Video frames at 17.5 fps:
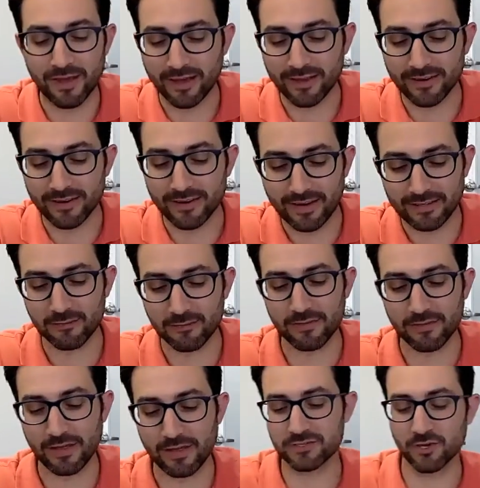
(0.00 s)
that. I
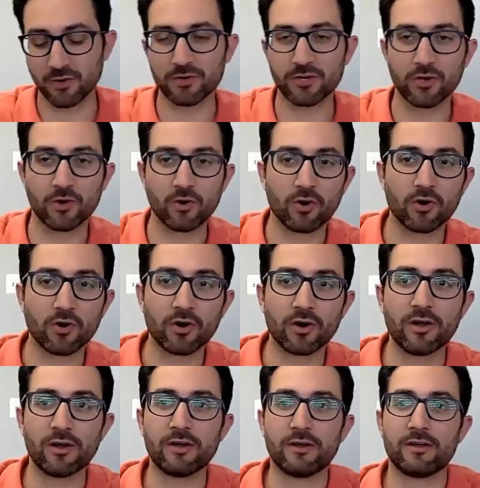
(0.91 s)
love that. So
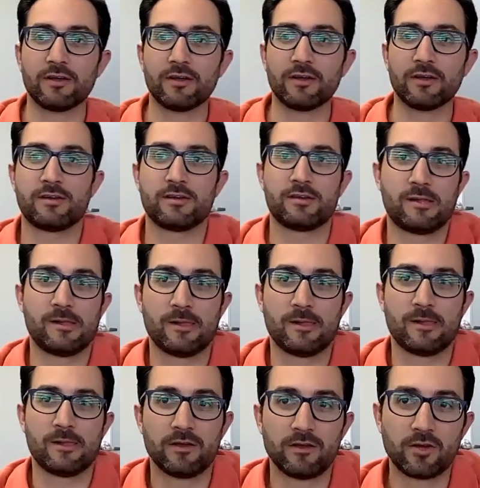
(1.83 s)
you're
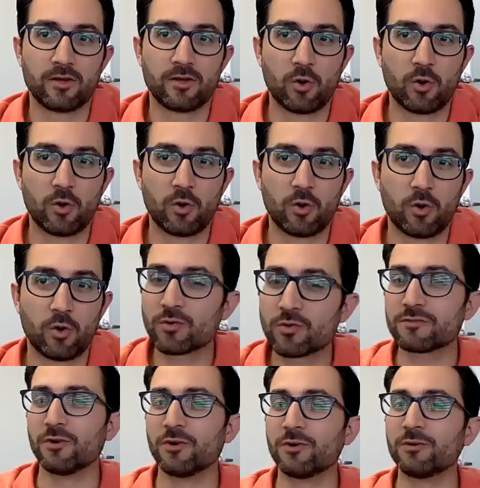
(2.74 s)
you're quite
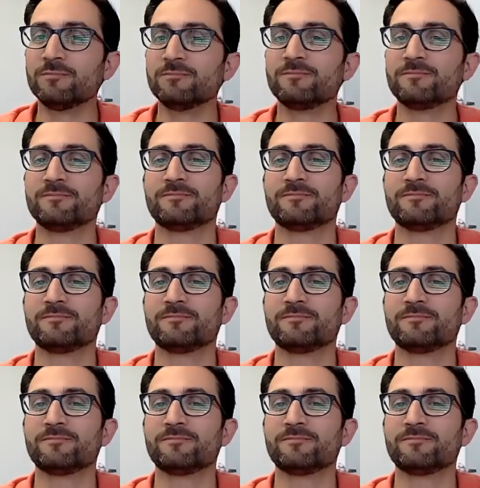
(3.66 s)
resourceful